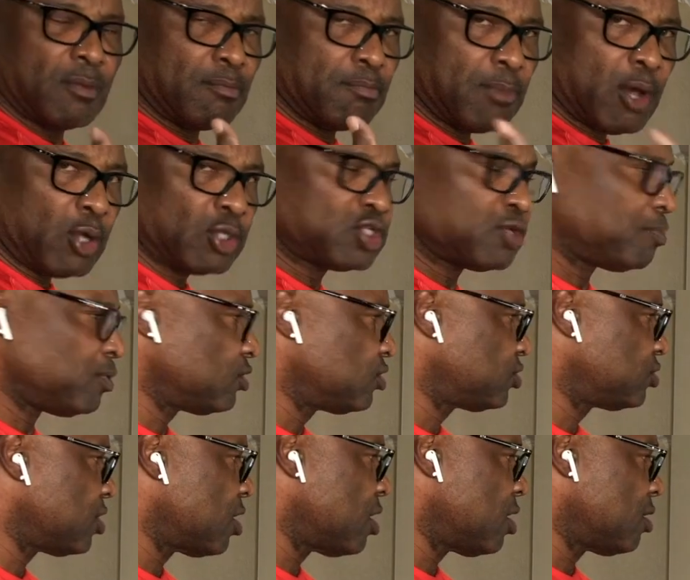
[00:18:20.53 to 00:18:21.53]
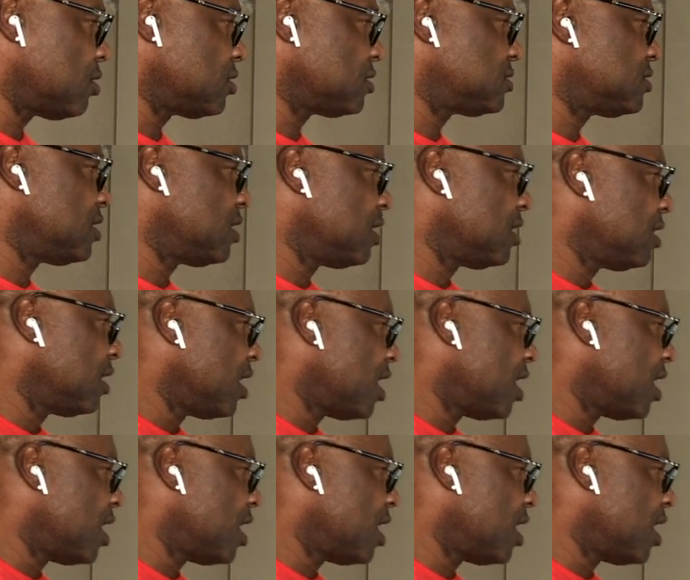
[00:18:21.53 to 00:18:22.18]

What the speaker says: multiple stalls,